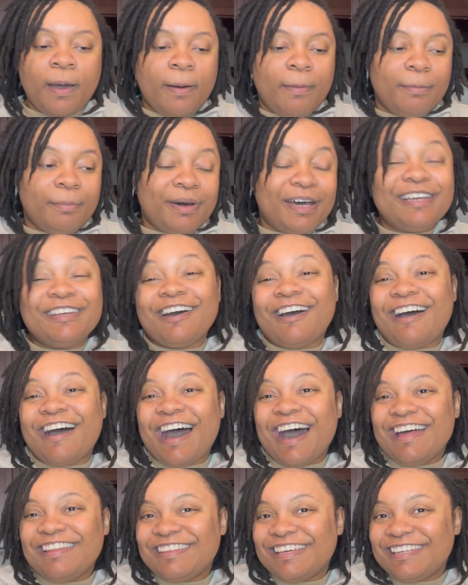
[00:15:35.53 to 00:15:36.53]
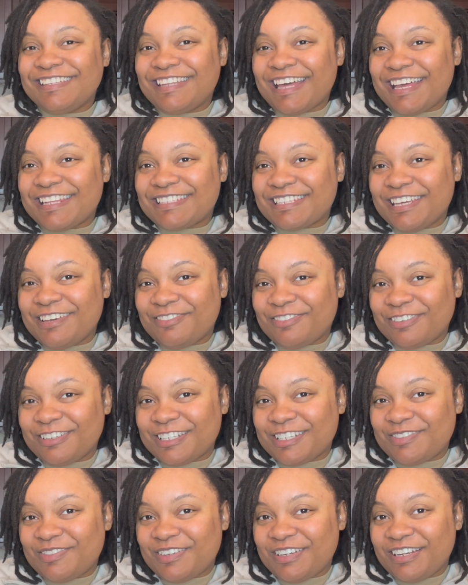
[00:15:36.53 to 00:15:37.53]
But y'all, I think that's it for
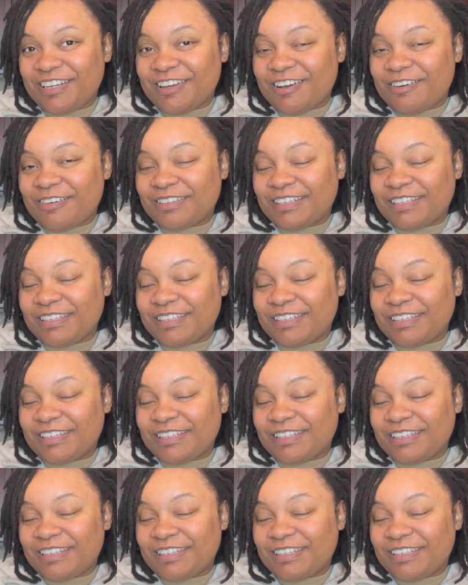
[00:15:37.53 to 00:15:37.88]
this video.